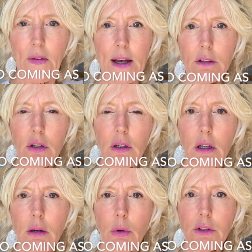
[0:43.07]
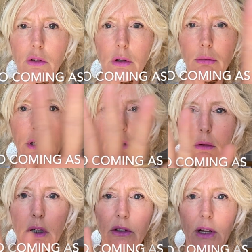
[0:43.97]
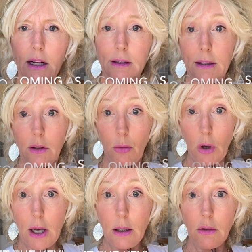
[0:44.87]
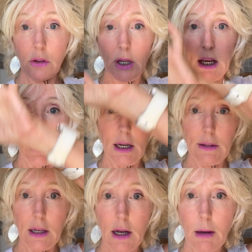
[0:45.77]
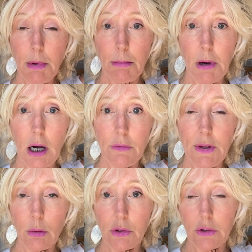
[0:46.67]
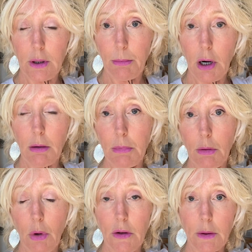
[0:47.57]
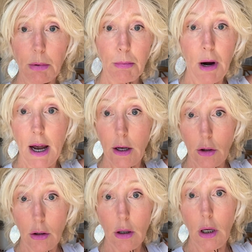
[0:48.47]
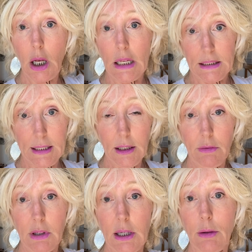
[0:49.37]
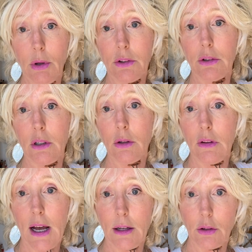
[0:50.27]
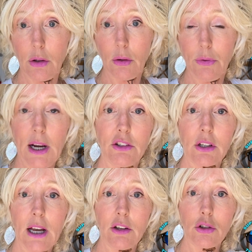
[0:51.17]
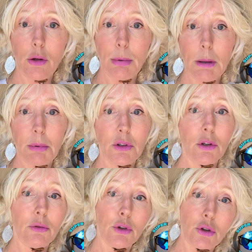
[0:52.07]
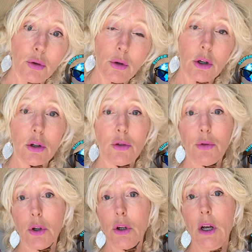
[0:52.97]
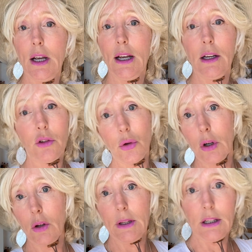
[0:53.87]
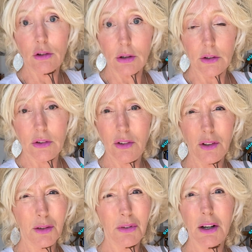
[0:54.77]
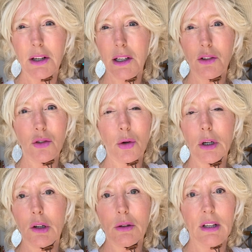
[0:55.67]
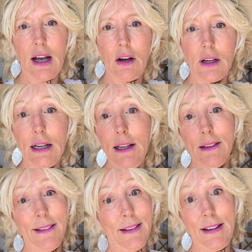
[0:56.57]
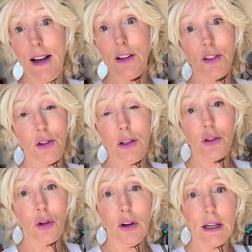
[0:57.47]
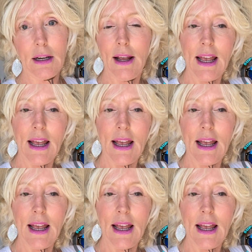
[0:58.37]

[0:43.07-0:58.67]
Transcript: And Tonella wants to redo it exactly as it was. And then up above there was the apartment where the proprietor lived, and he wants to do that too for educational purposes, for tours, for historical interest. This is a very historical town, and he is the town's historian.